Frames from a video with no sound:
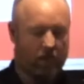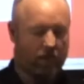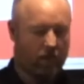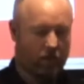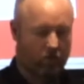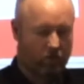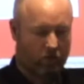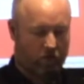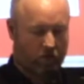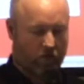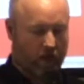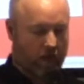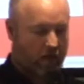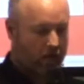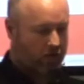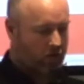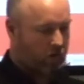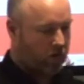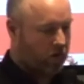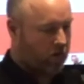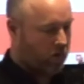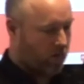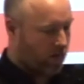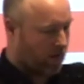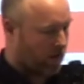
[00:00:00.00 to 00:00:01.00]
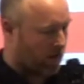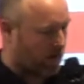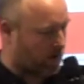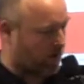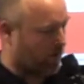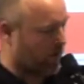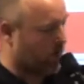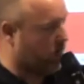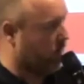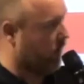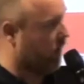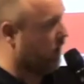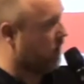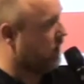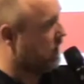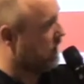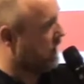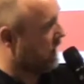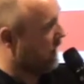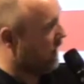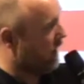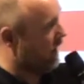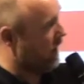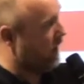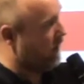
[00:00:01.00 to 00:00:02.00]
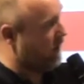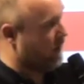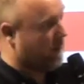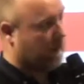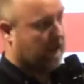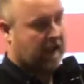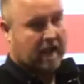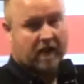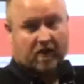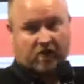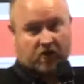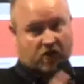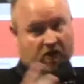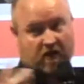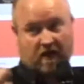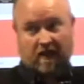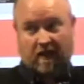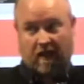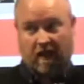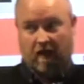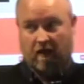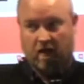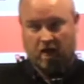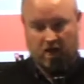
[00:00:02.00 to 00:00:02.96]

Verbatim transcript: And I know Joanna talked about customer experiences earlier, and it's just a great